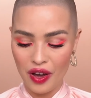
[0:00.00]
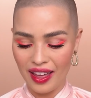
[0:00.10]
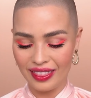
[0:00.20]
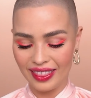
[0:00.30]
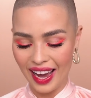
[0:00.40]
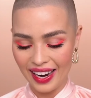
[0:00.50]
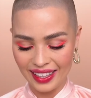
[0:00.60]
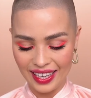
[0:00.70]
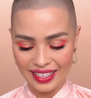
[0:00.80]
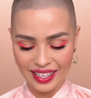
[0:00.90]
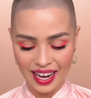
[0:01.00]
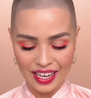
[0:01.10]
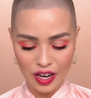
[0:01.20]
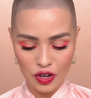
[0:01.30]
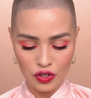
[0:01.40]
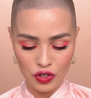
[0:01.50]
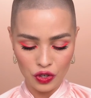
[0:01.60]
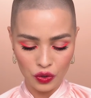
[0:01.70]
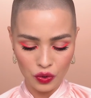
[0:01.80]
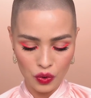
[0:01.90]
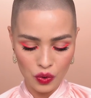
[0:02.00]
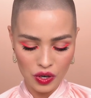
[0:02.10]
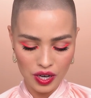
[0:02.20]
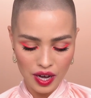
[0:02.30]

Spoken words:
and that is a new